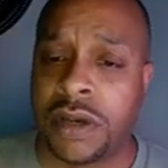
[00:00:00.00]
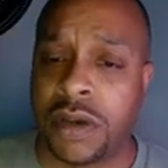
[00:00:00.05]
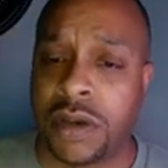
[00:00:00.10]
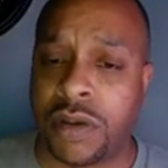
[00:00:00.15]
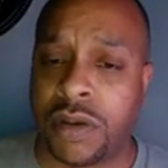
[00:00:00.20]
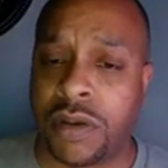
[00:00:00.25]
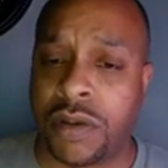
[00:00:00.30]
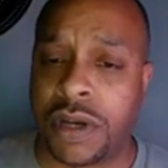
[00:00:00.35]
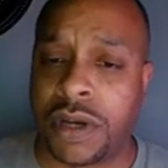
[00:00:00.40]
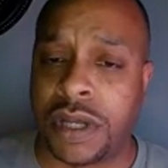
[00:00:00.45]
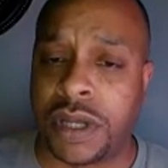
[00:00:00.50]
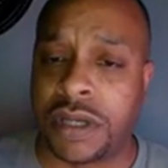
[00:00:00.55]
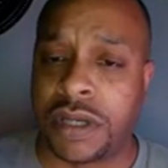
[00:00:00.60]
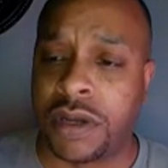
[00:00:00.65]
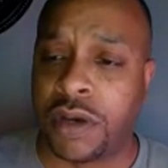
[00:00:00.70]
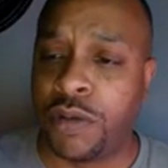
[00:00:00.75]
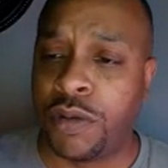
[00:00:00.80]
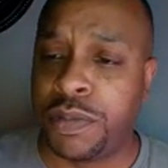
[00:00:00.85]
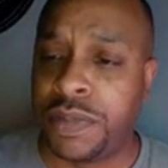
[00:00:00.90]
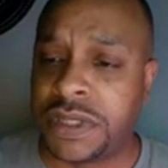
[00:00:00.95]

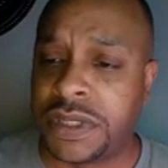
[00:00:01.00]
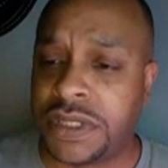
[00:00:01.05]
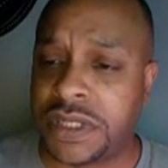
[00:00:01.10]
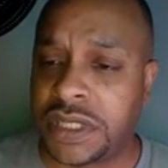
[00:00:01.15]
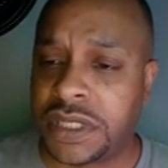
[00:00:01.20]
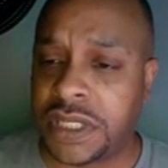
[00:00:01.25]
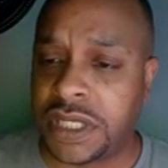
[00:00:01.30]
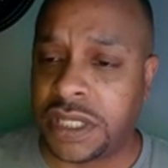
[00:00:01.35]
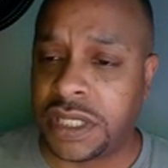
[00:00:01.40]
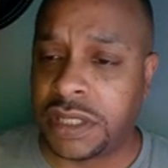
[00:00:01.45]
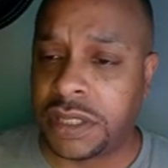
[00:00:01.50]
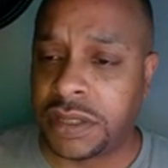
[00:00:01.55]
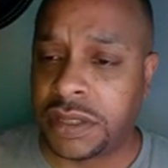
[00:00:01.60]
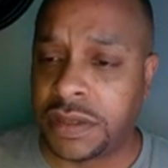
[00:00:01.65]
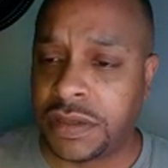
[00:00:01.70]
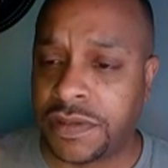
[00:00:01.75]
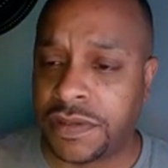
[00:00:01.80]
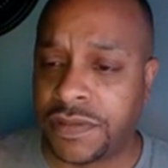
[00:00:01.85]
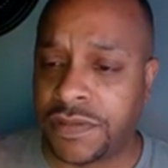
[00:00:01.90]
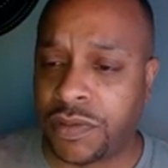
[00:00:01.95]
on OpenSea
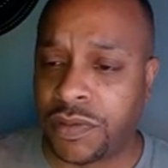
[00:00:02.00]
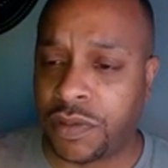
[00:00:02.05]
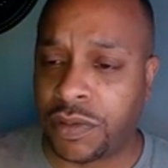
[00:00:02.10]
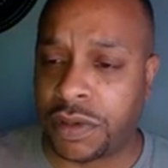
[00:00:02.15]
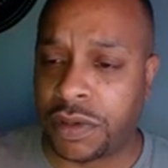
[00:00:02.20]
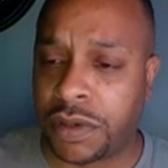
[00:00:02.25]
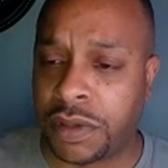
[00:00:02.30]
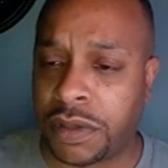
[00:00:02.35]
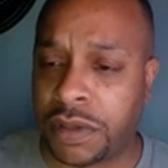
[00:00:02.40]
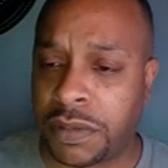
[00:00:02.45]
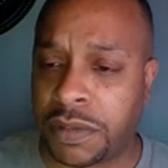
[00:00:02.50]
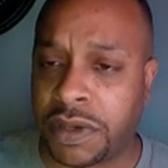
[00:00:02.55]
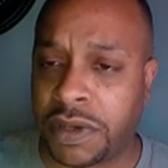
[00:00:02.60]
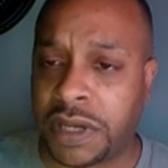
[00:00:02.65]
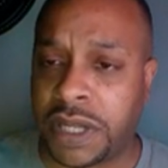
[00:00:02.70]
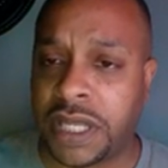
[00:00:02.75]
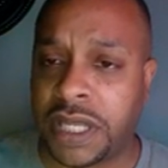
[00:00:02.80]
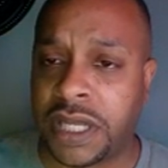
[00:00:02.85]
for about